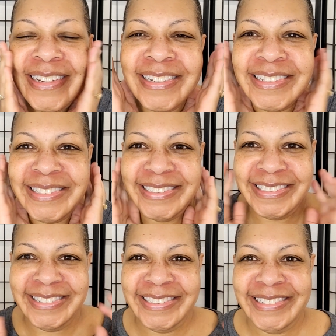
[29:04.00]
and
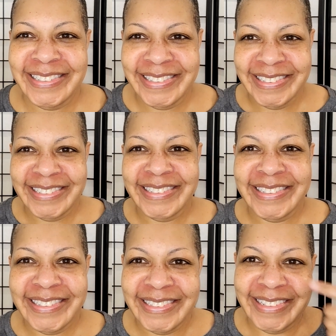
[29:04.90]

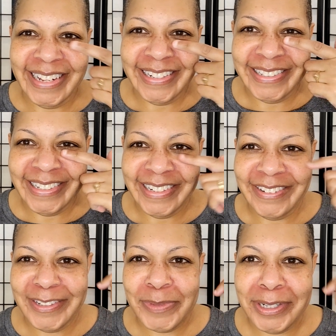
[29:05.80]
not under here.
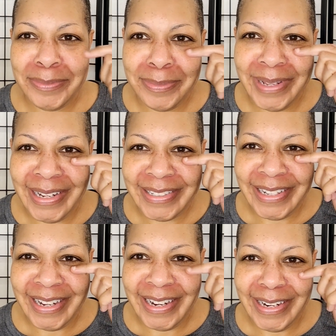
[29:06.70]
That's my double back
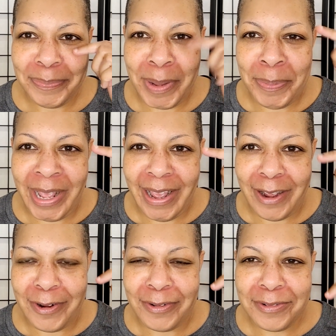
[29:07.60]
side.
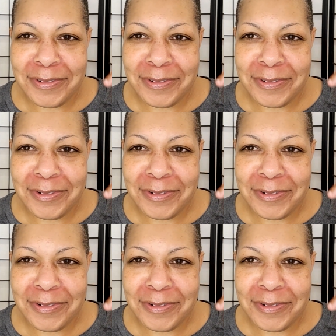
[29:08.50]
Pow!